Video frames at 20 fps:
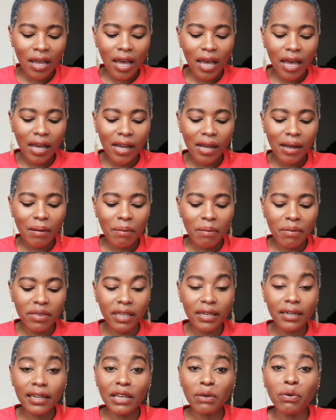
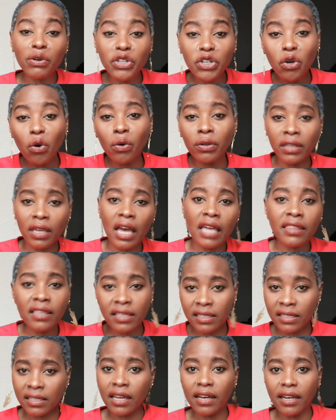that like when you're on the other
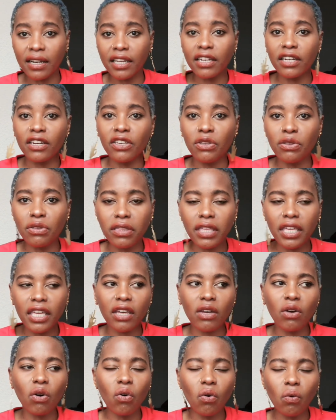side, you
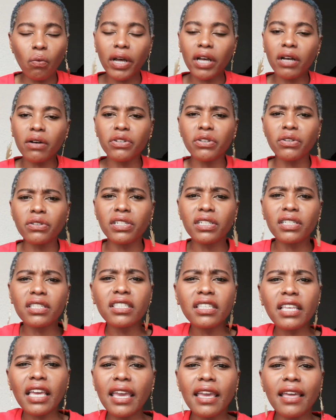think, oh well, you're just
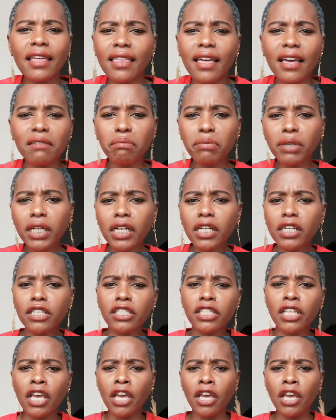saying that because